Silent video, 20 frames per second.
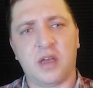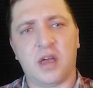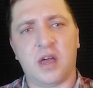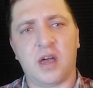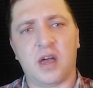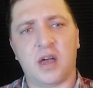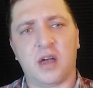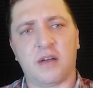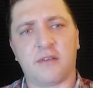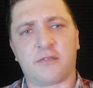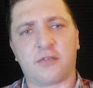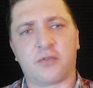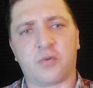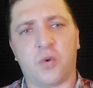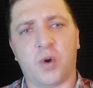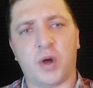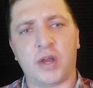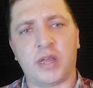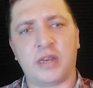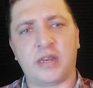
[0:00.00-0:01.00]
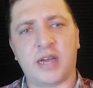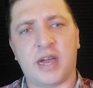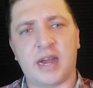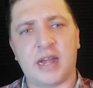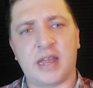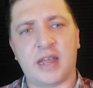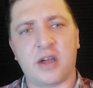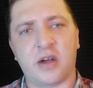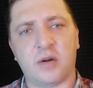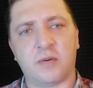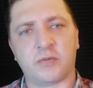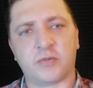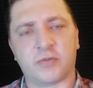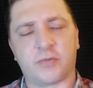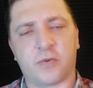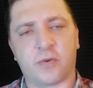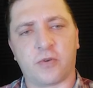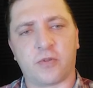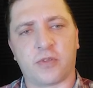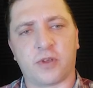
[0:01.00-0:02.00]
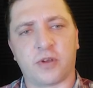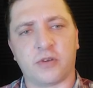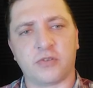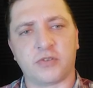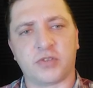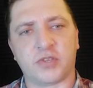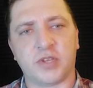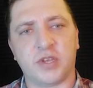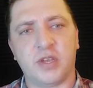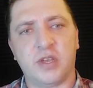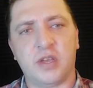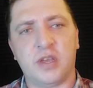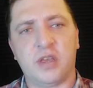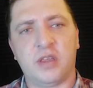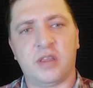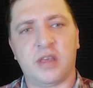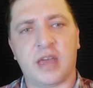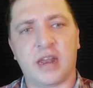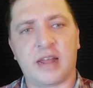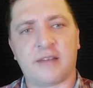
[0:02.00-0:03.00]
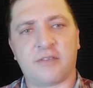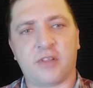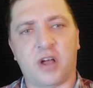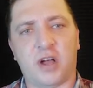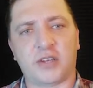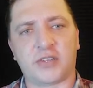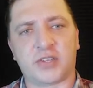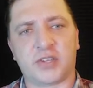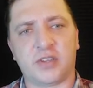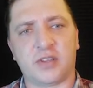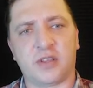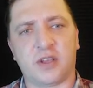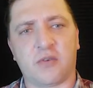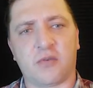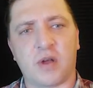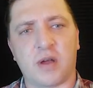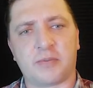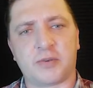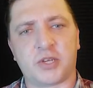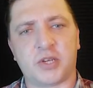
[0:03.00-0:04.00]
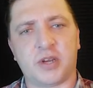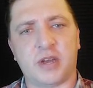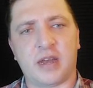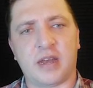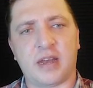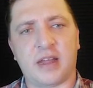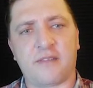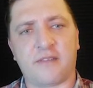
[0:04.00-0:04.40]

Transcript: of 20 tiny homes for those that have lost in the eruption and